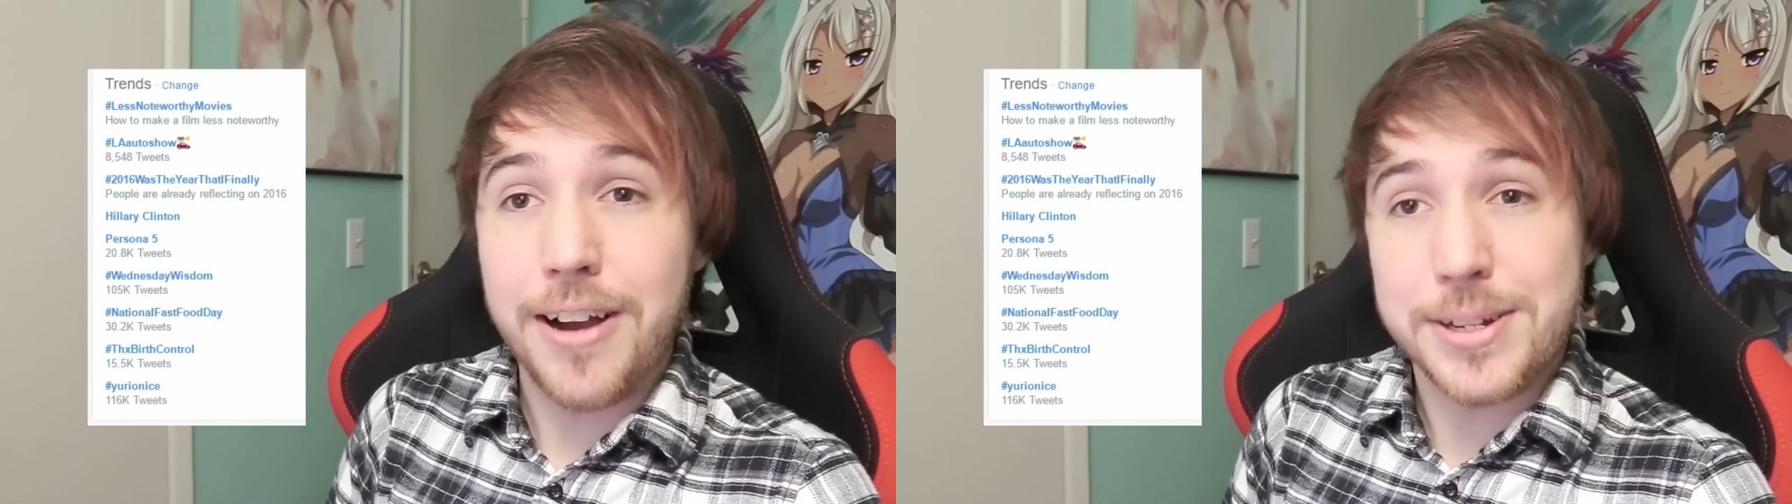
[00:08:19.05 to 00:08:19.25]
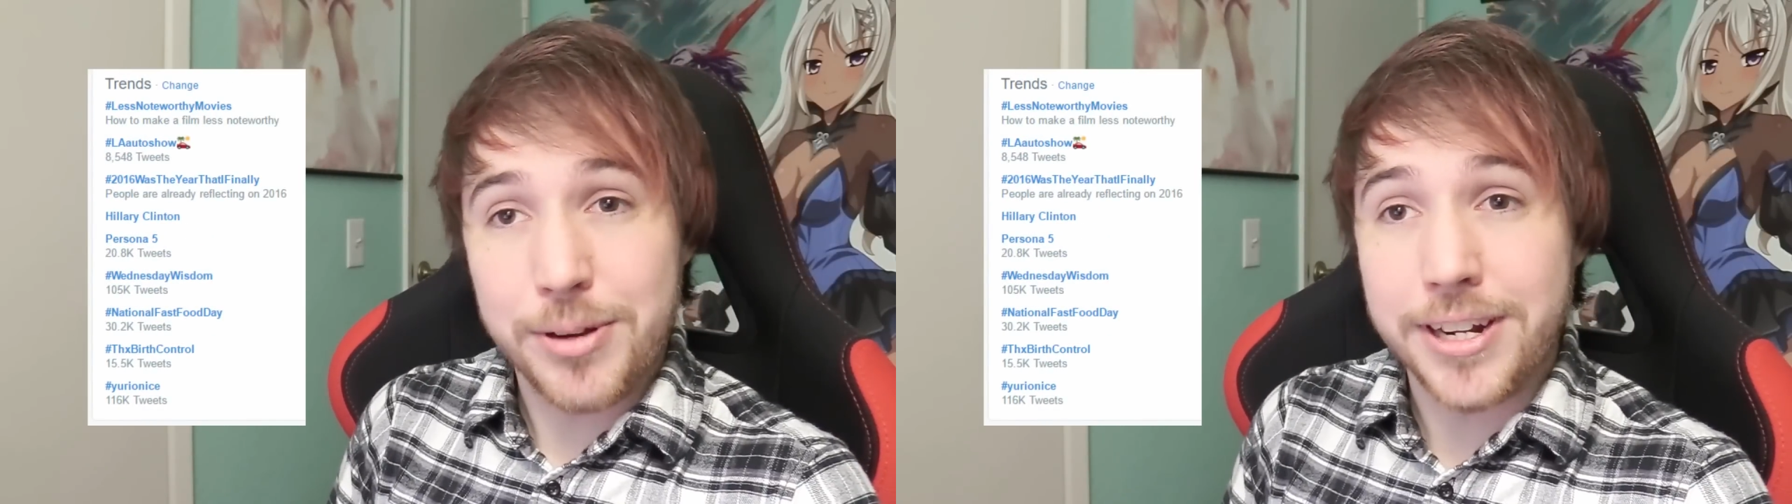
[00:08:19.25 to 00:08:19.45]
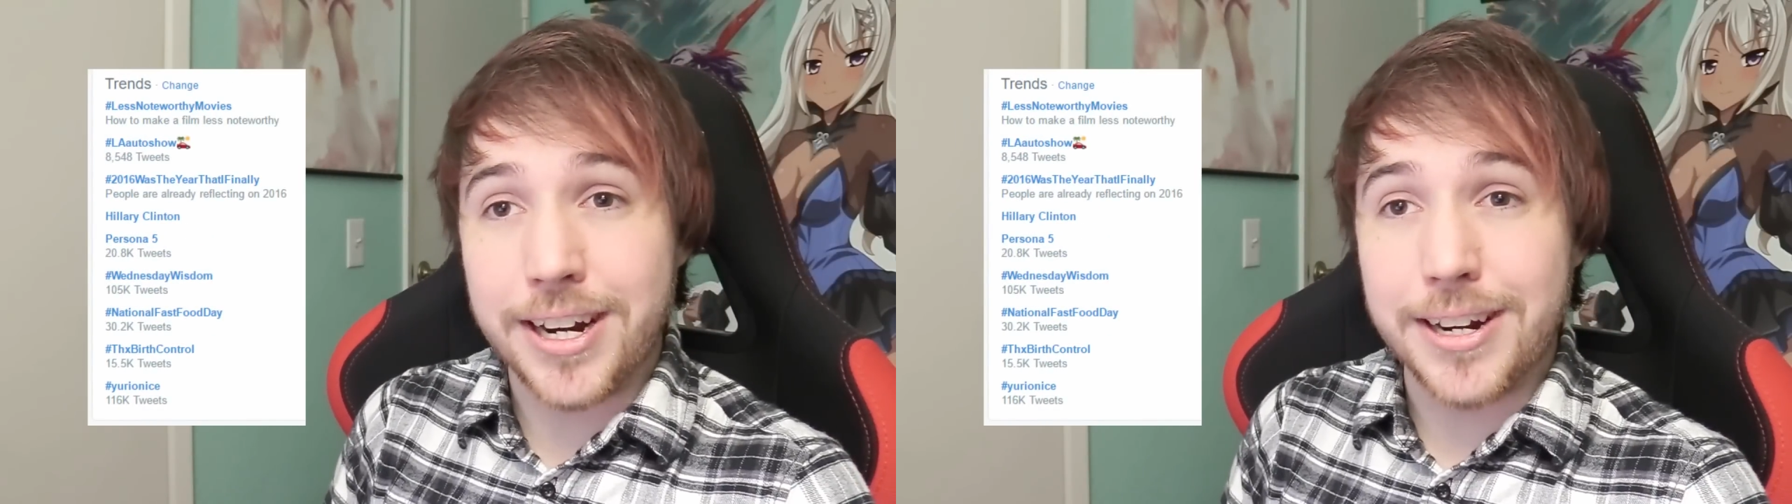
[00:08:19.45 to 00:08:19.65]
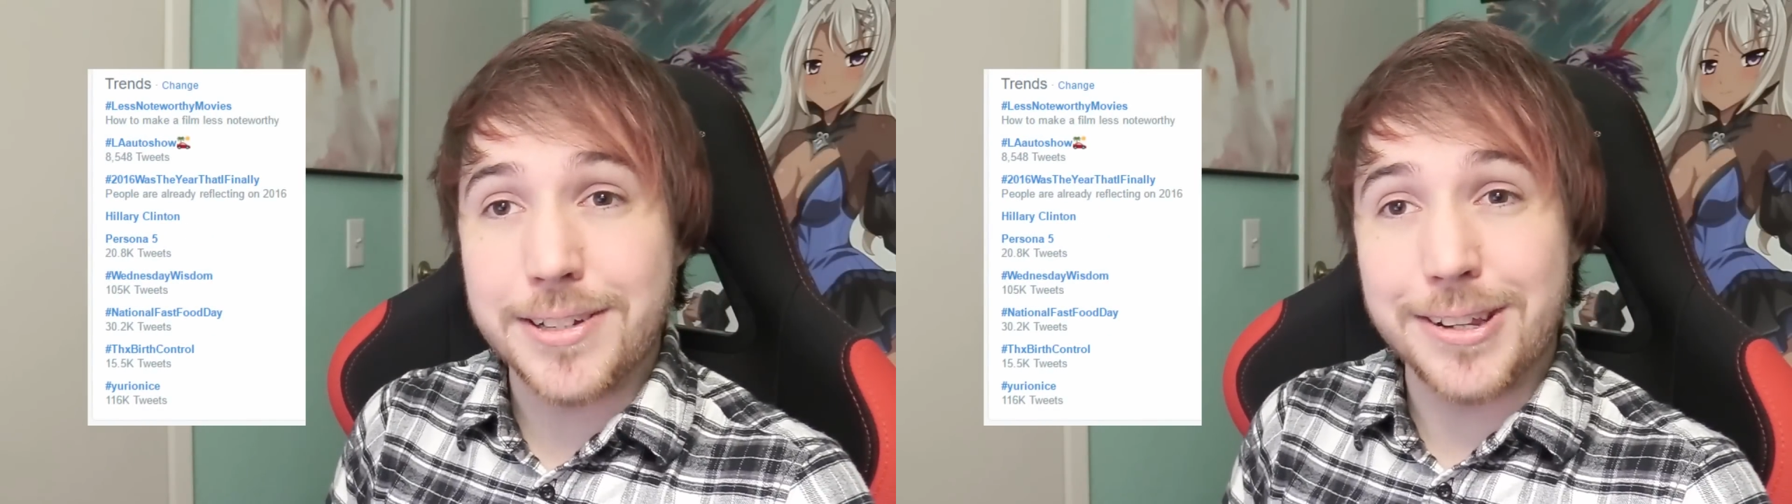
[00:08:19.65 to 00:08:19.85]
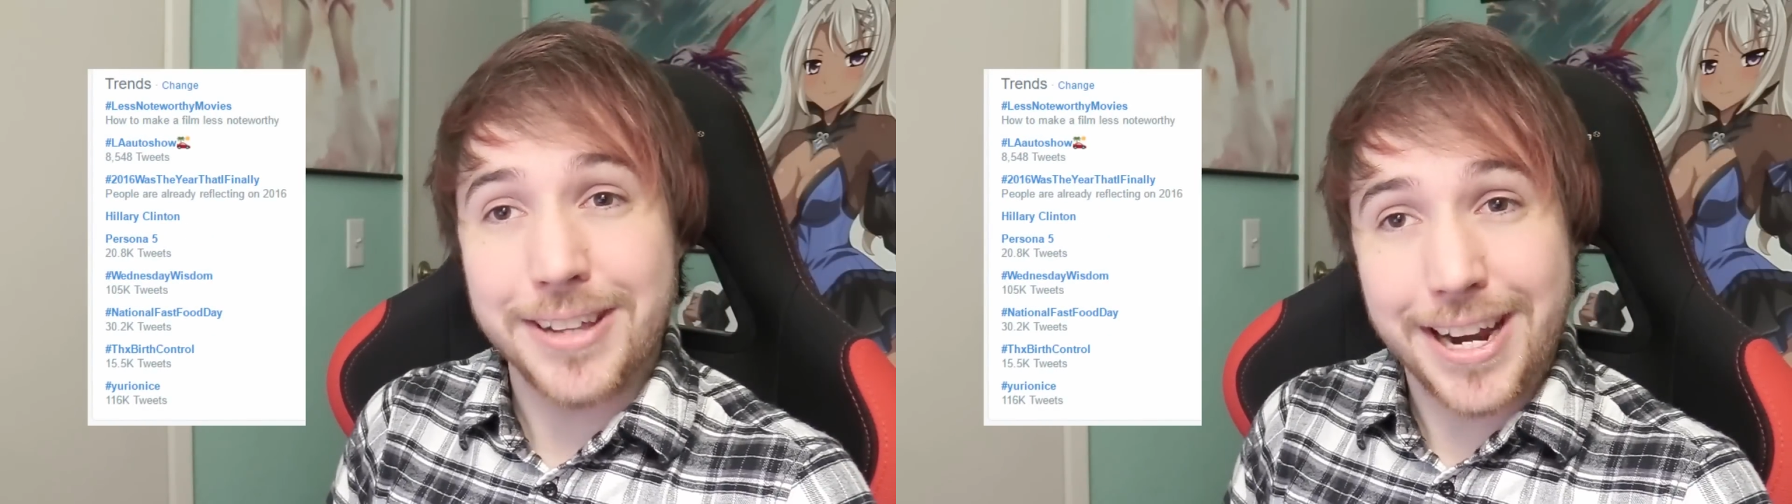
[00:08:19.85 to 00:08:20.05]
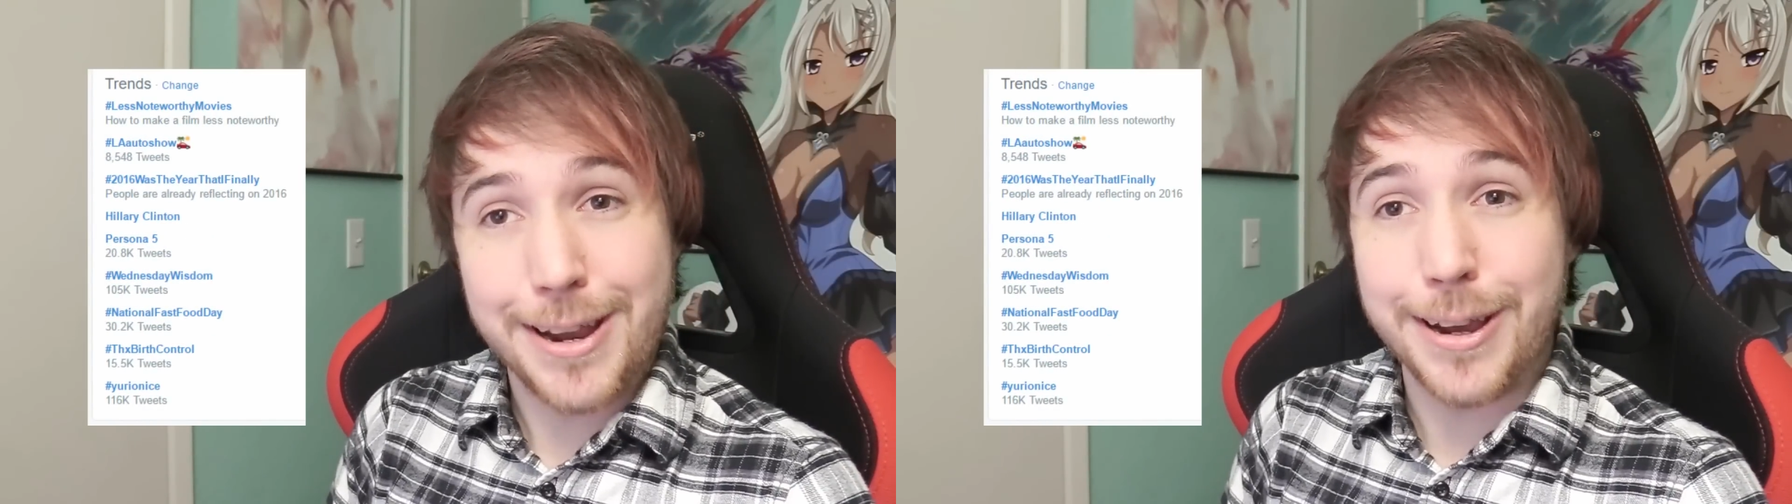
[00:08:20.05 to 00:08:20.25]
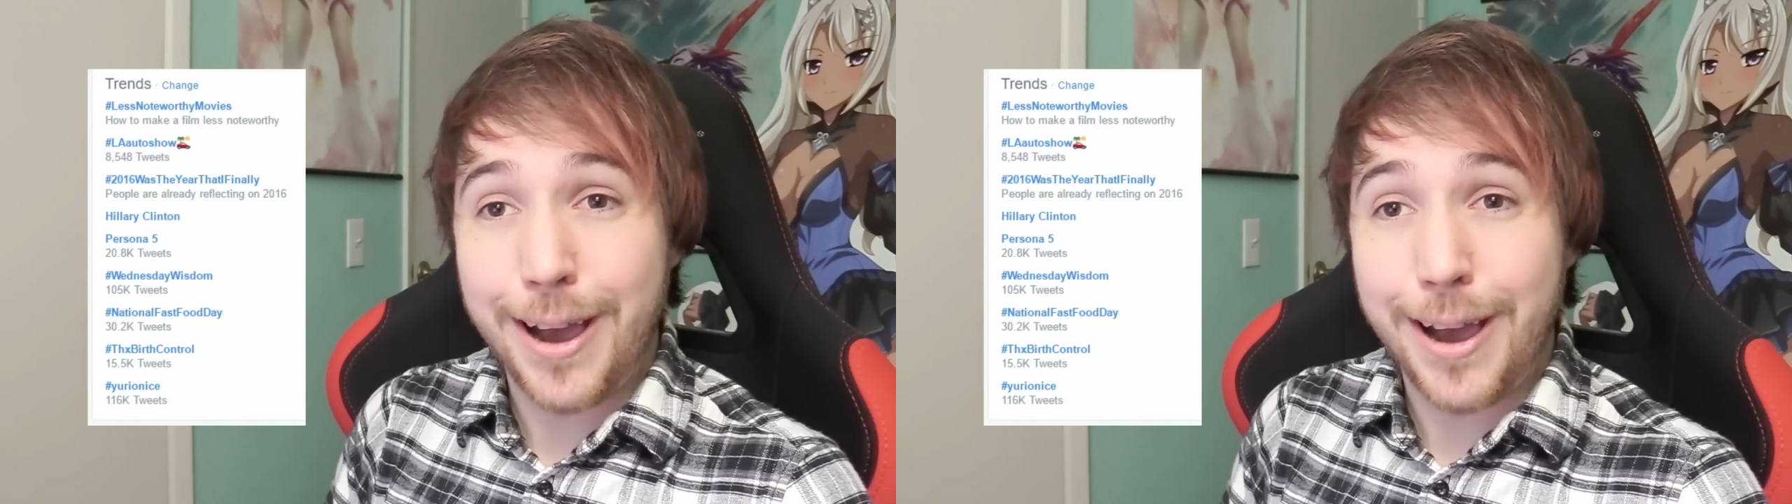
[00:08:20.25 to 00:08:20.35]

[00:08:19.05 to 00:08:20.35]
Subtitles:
on Twitter, so there you